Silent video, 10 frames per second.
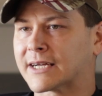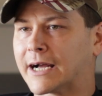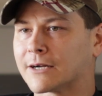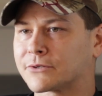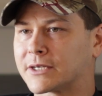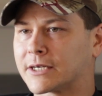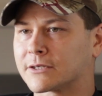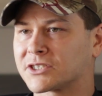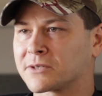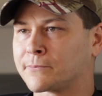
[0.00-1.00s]
out
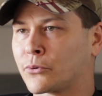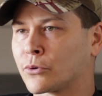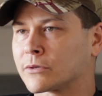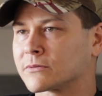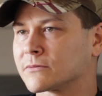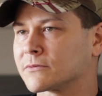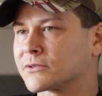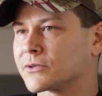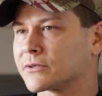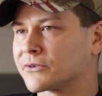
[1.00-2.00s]
there support
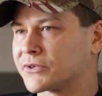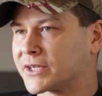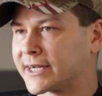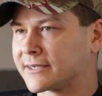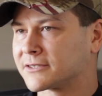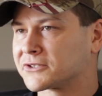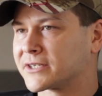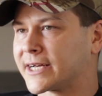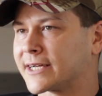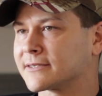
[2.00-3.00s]
certain things
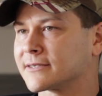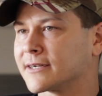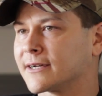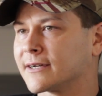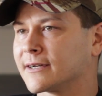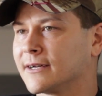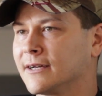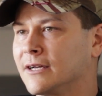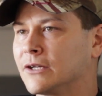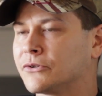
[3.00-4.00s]
that
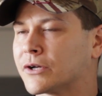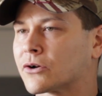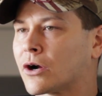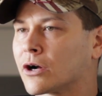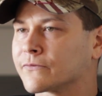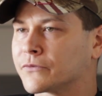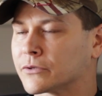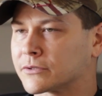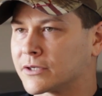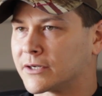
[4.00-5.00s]
are
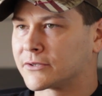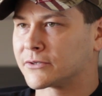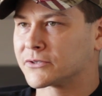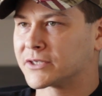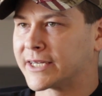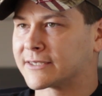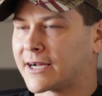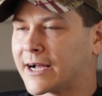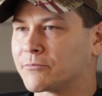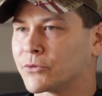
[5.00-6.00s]
harmful to others, and
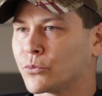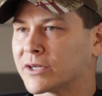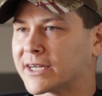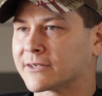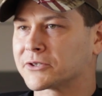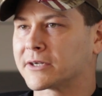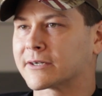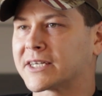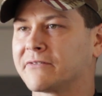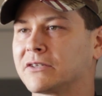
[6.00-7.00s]
I'm the one out there
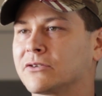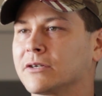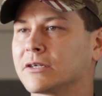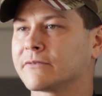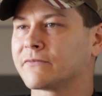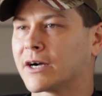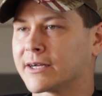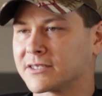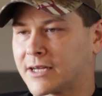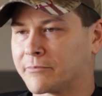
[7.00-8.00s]
giving the
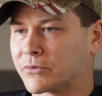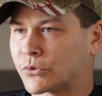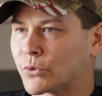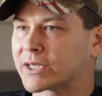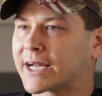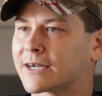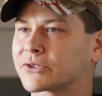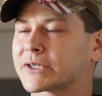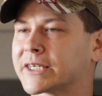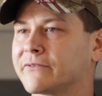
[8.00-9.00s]
advice. I'm the one out
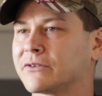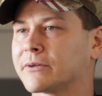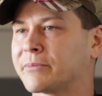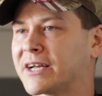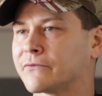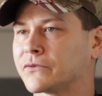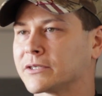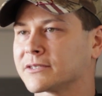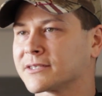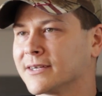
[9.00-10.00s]
there giving the
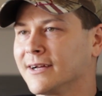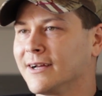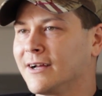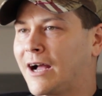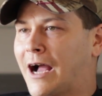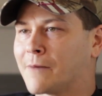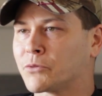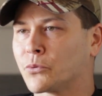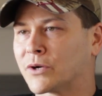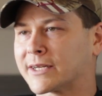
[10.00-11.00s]
pamphlets. I'm
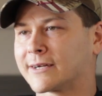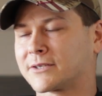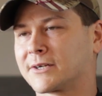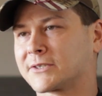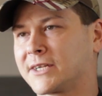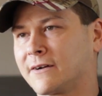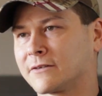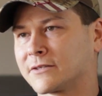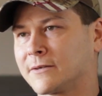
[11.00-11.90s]
the one out there telling